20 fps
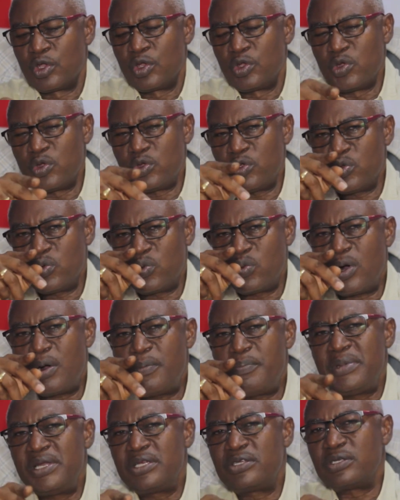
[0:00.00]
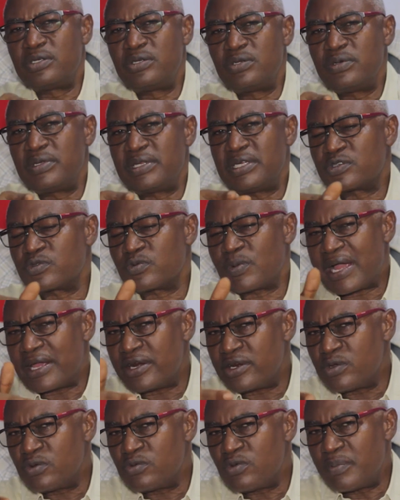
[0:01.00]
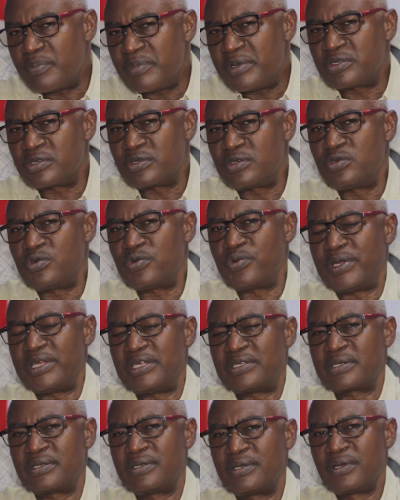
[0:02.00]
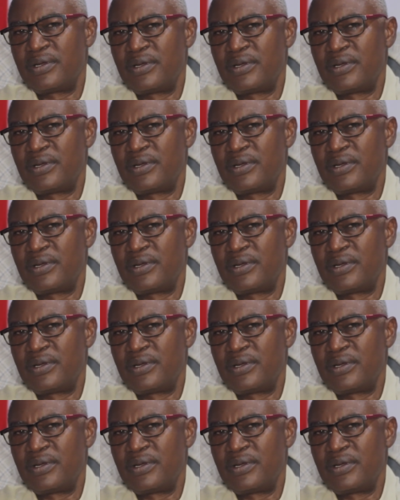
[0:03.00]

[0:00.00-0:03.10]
You want me to do this? Why do you want me to do it?